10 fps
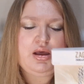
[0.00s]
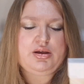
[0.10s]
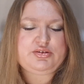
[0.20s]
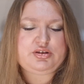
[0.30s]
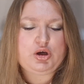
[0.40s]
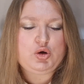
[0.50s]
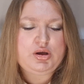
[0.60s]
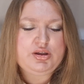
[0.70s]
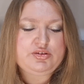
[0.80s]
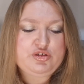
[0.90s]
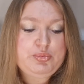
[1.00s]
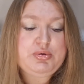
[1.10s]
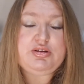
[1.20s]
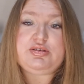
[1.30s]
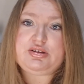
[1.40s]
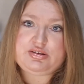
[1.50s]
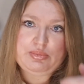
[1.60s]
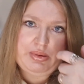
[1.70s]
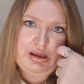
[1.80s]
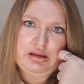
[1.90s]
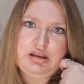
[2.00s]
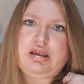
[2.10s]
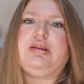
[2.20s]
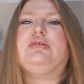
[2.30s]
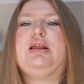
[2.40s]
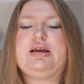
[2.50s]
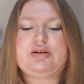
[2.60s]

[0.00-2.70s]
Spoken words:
So 0.6 ml is like,